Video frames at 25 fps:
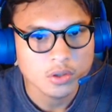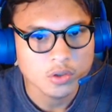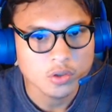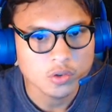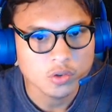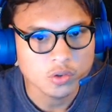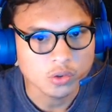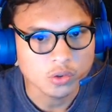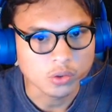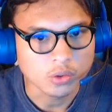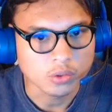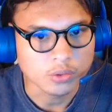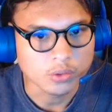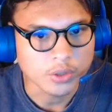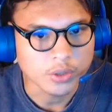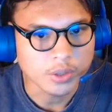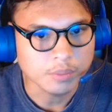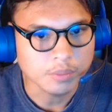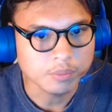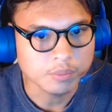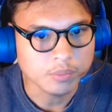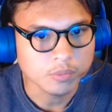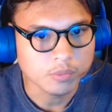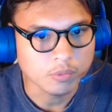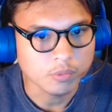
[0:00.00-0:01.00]
So yep,
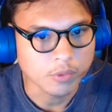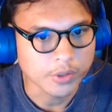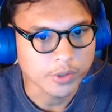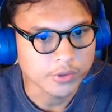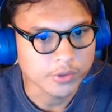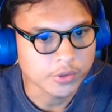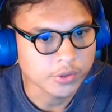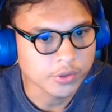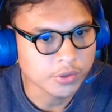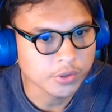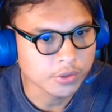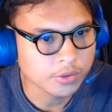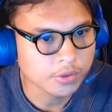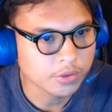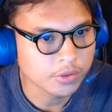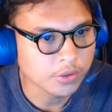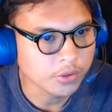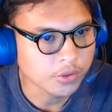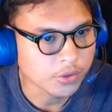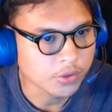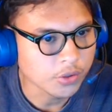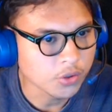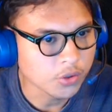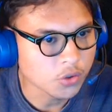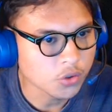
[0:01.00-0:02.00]
right here
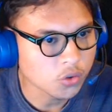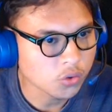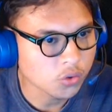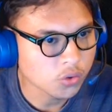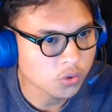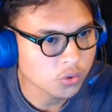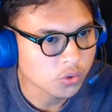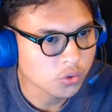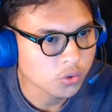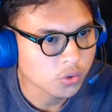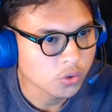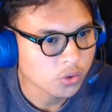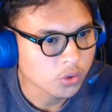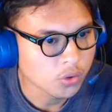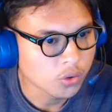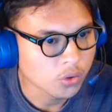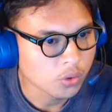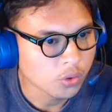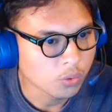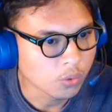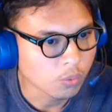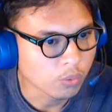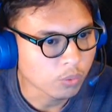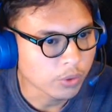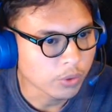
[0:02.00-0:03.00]
is
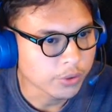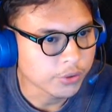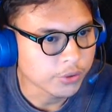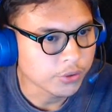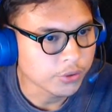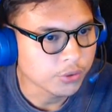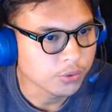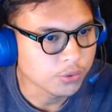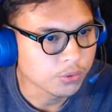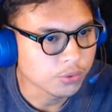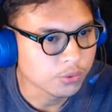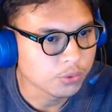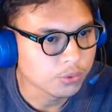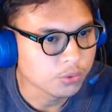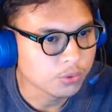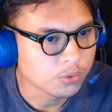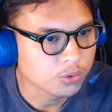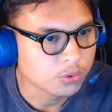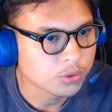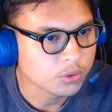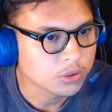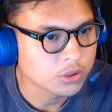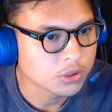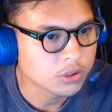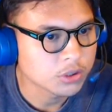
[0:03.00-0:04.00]
where you
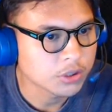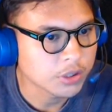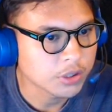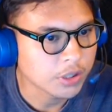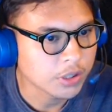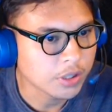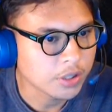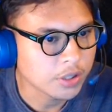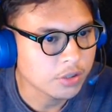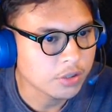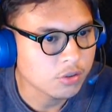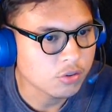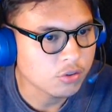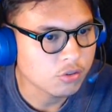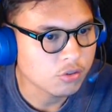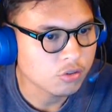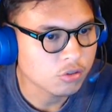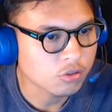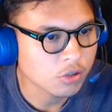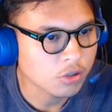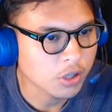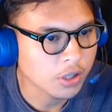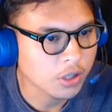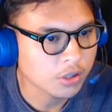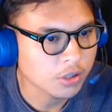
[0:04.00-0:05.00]
can
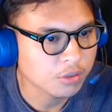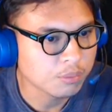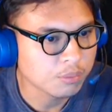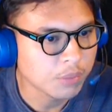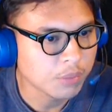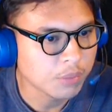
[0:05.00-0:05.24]
check by